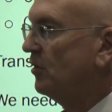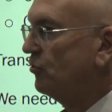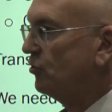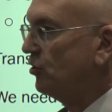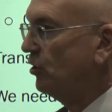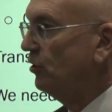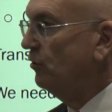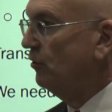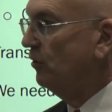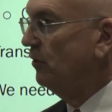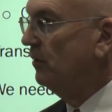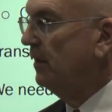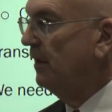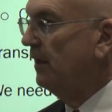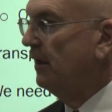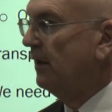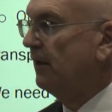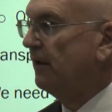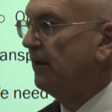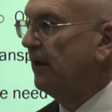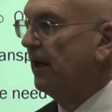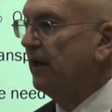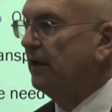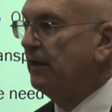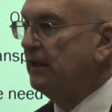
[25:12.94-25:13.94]
2.
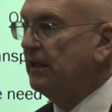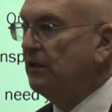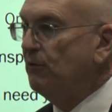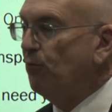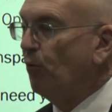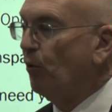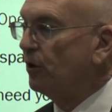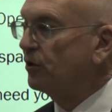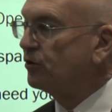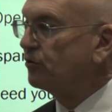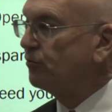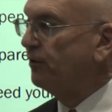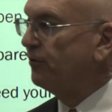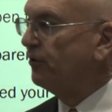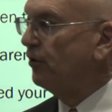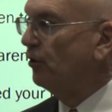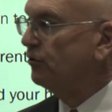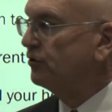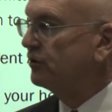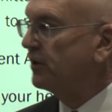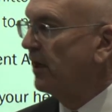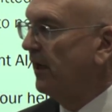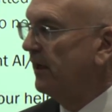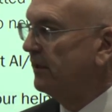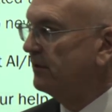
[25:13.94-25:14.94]
And he works with
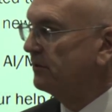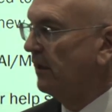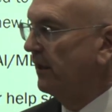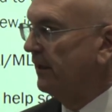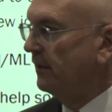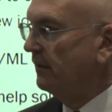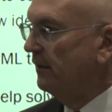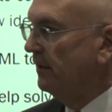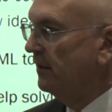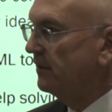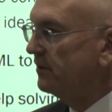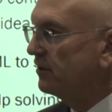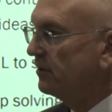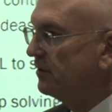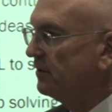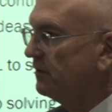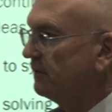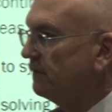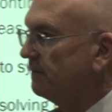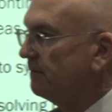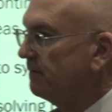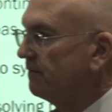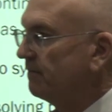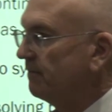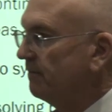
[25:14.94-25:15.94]
those guys like this
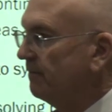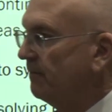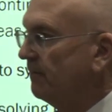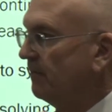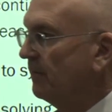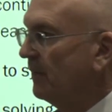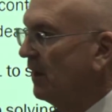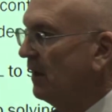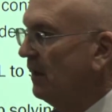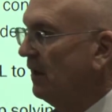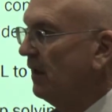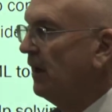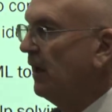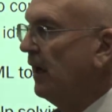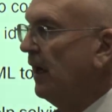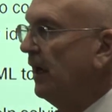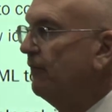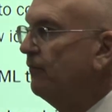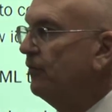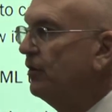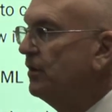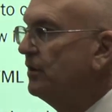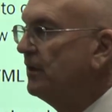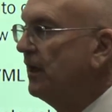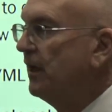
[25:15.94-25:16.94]

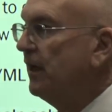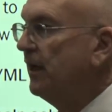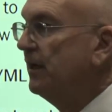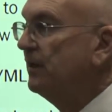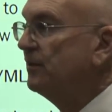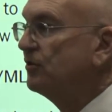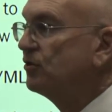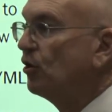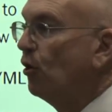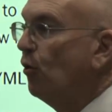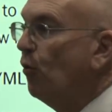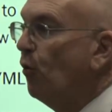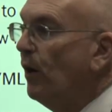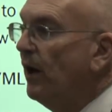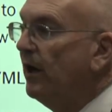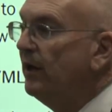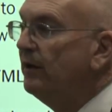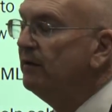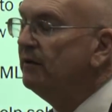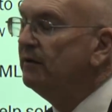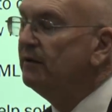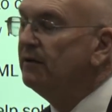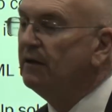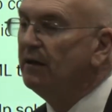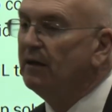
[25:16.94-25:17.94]
every day. And so
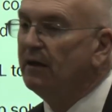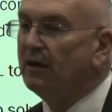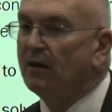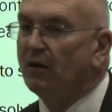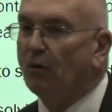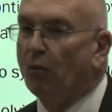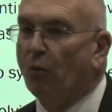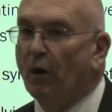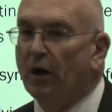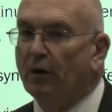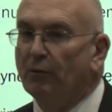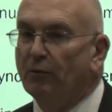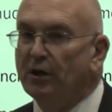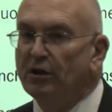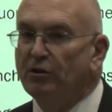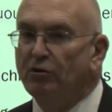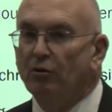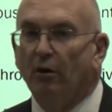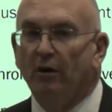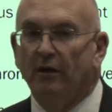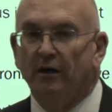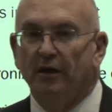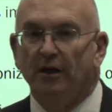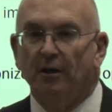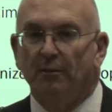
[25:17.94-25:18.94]
when we
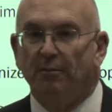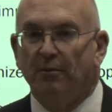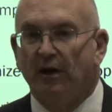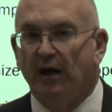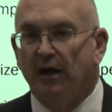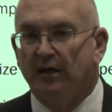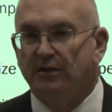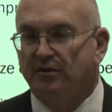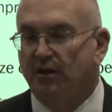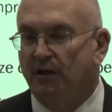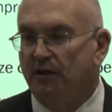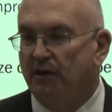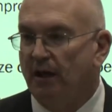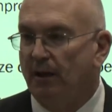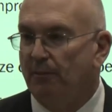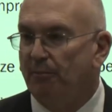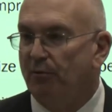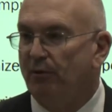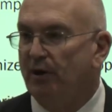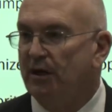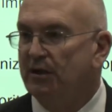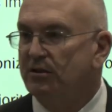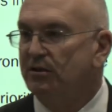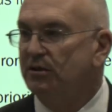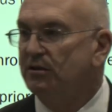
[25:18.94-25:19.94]
do our enterprise hunt
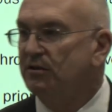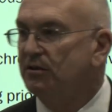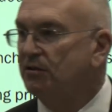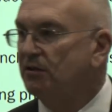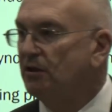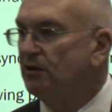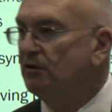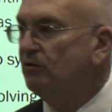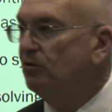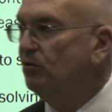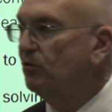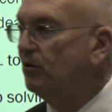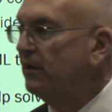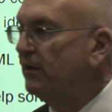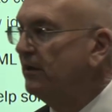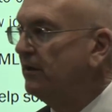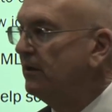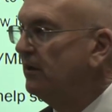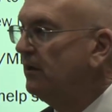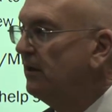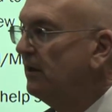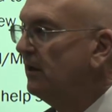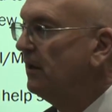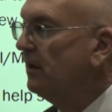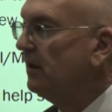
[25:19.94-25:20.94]
operations, they do
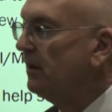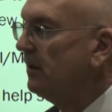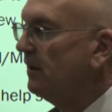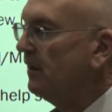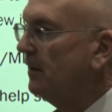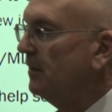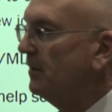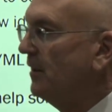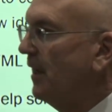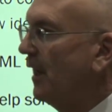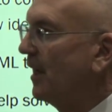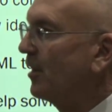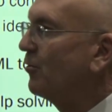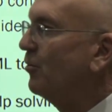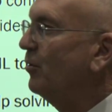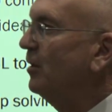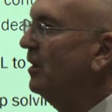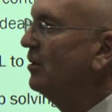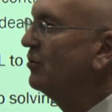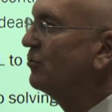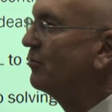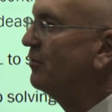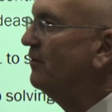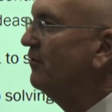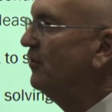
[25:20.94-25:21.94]
an
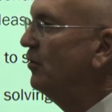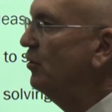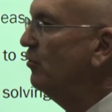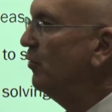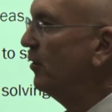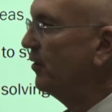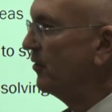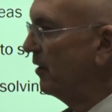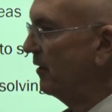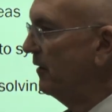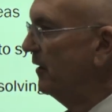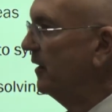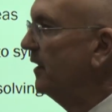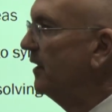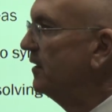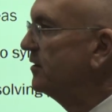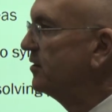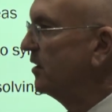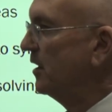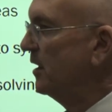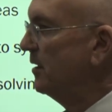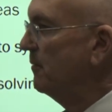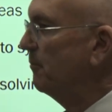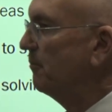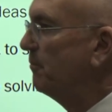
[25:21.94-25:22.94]
equities review with our
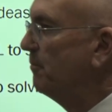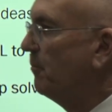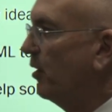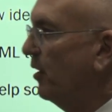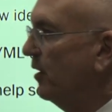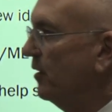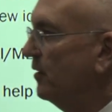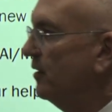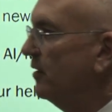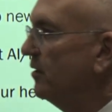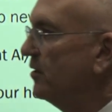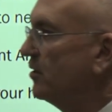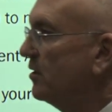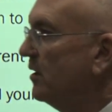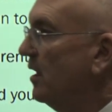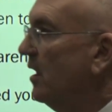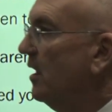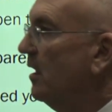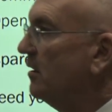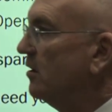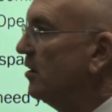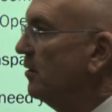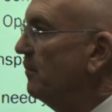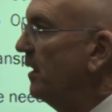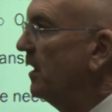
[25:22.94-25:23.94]
NSA partners
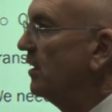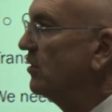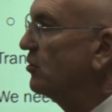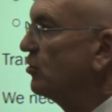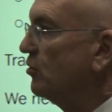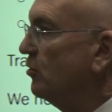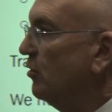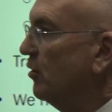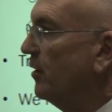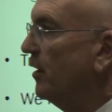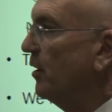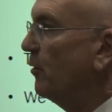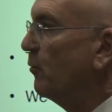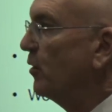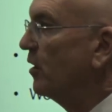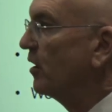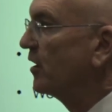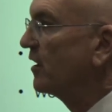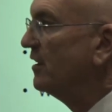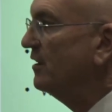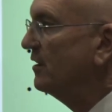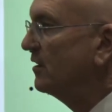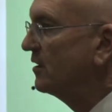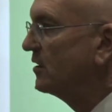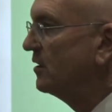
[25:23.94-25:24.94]
to make sure that we're
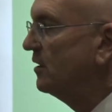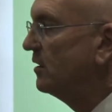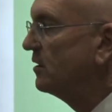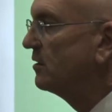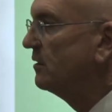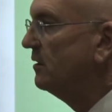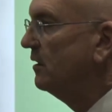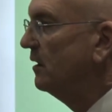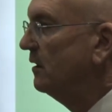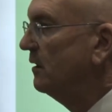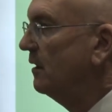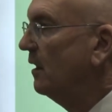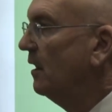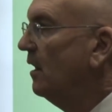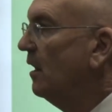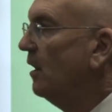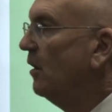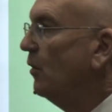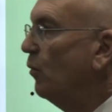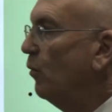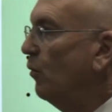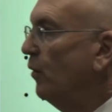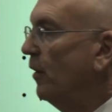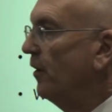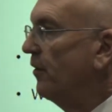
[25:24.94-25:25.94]
consistent
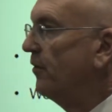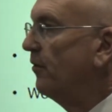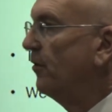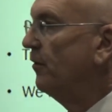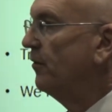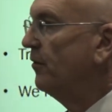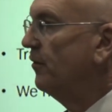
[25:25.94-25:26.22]
with